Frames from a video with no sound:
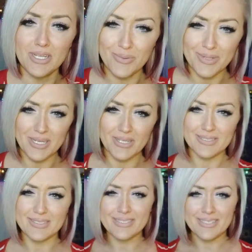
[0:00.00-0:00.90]
Here we go.
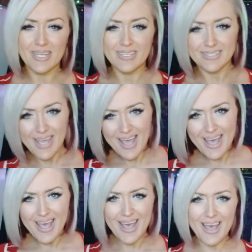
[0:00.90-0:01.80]

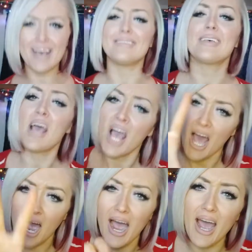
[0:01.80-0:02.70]
Yes,
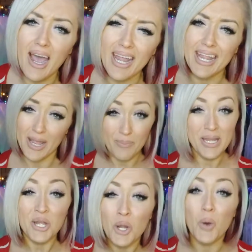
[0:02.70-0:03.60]
I am
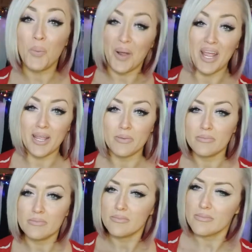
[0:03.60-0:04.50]
in no way
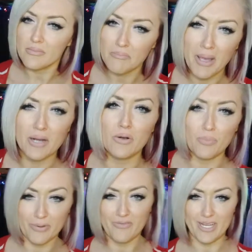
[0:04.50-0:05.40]
medical
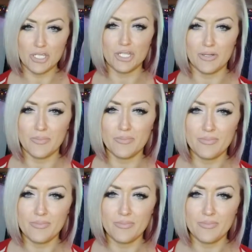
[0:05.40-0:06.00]
professional.